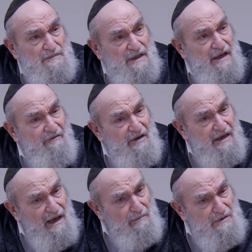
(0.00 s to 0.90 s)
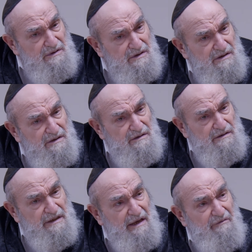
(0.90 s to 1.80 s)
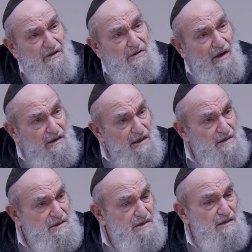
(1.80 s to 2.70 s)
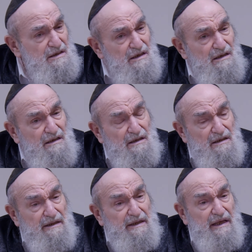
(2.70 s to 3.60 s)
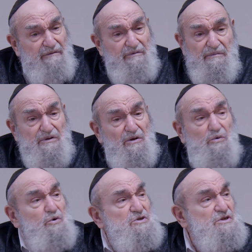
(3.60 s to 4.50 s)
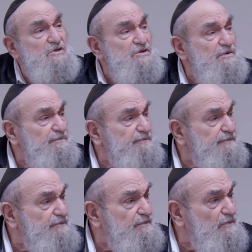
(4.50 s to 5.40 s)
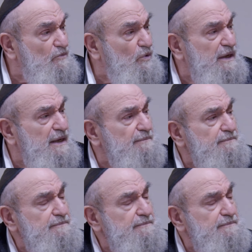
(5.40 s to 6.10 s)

They gave you camels, they gave you donkeys, they gave you but no horses. Why not?